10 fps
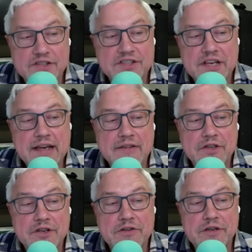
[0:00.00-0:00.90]
Sing in the
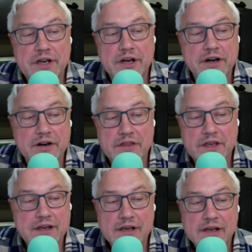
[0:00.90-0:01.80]
New Year,
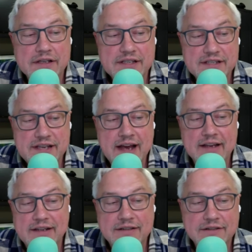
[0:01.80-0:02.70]
the
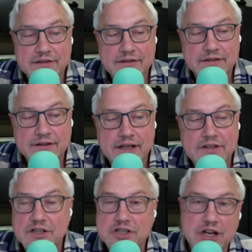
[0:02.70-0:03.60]
second
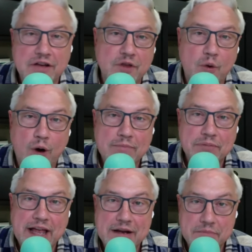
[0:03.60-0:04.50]
edition of the One
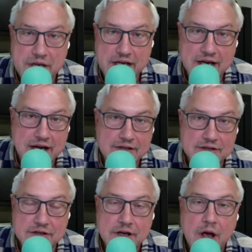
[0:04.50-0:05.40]
Planet mini
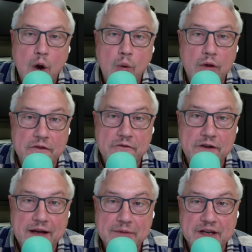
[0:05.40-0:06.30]
concert with the
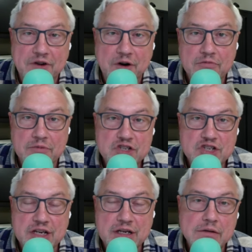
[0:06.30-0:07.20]
Family Folk
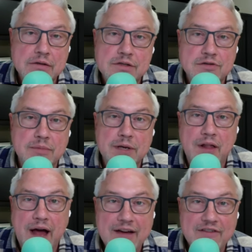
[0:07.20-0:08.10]
Machine, streaming
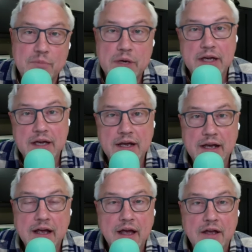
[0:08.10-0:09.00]
live
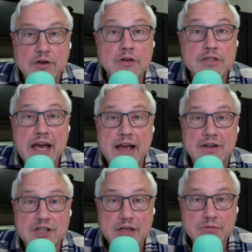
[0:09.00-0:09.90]
beginning New Year's Day,
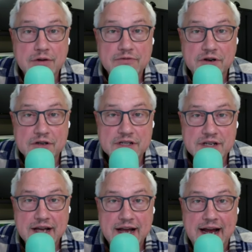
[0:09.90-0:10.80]
January 1st
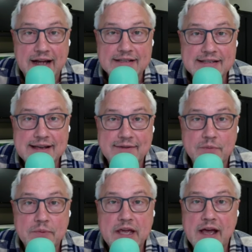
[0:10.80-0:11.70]
at 7
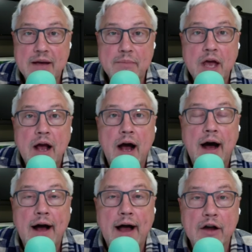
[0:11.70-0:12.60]
p.m.
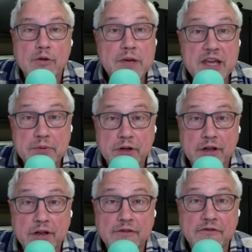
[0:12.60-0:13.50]
Uh, how do
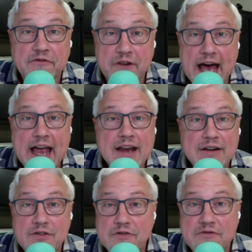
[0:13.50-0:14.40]
people find
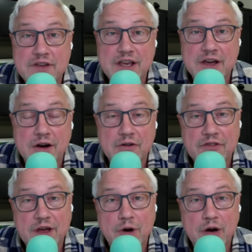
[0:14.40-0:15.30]
the video if
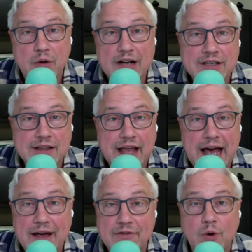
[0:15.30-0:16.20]
they want to watch it
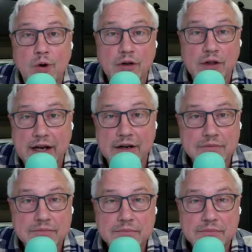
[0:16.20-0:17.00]
live or later?